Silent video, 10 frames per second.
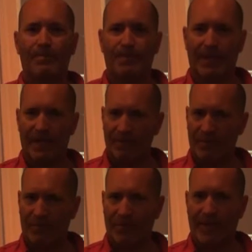But it is
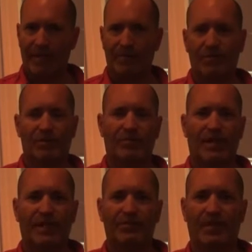a different animal. Just
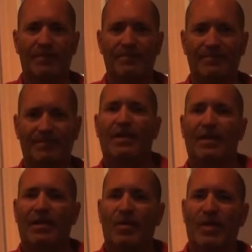a heads up.
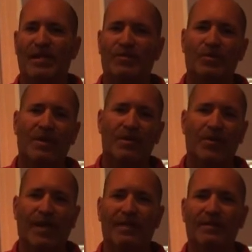Okay, so another
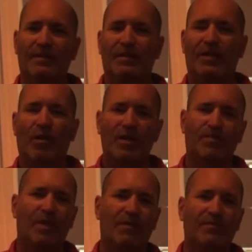thing, in all
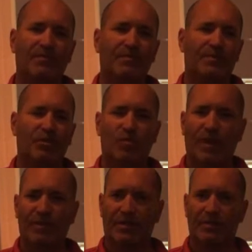the above
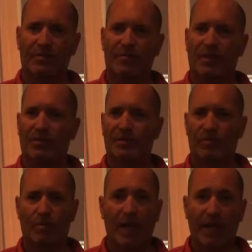situations, whether
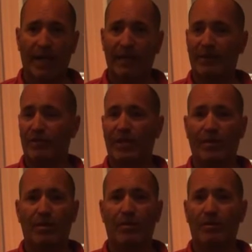it's wedding,
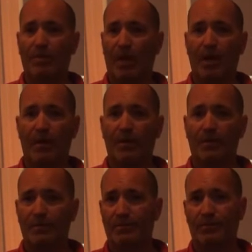casino,
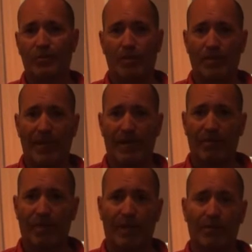bar, tribute
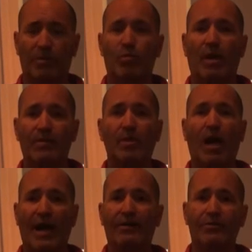band, whatever, whoever
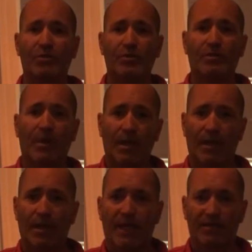hired you
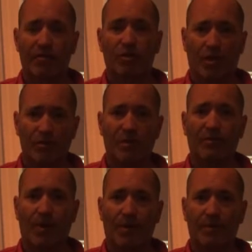is in charge of the
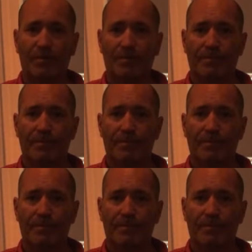volume.